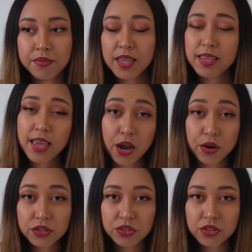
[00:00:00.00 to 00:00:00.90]

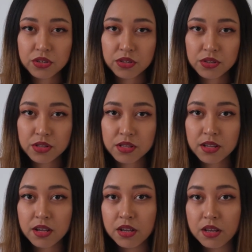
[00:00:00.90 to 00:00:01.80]
characters
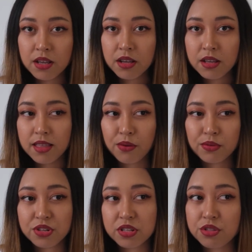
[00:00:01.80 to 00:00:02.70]
that were
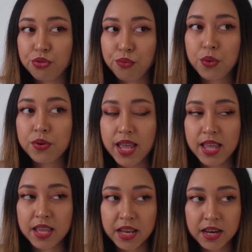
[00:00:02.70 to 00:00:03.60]
just thrown
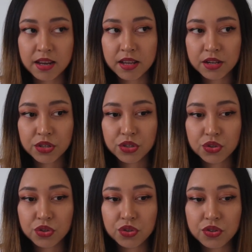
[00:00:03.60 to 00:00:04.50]
in
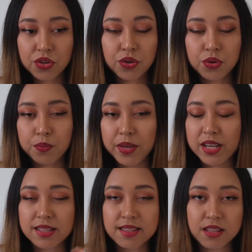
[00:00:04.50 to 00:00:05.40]
to be
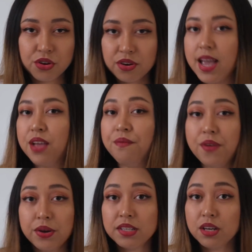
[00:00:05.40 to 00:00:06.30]
considered a
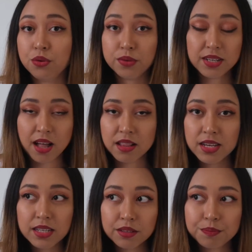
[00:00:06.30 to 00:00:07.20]
fairy tale
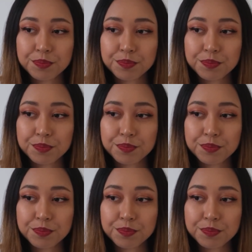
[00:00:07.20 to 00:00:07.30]
retelling.